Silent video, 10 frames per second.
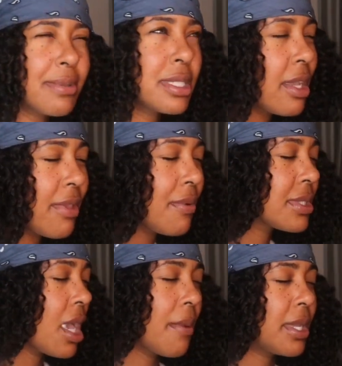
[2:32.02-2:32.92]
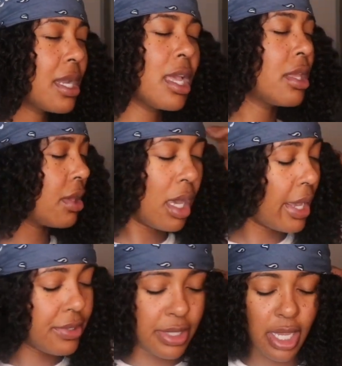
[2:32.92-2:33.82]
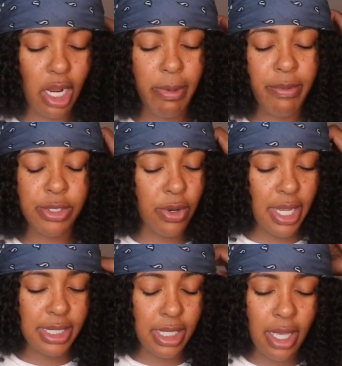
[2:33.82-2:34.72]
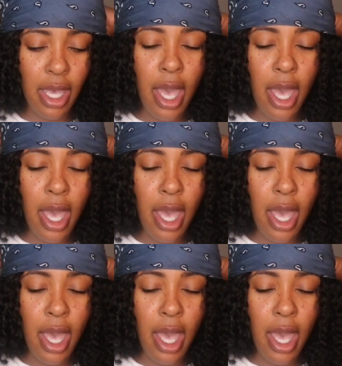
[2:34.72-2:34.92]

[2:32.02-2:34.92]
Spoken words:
of stuff that was coming, and I used to think everybody was crazy,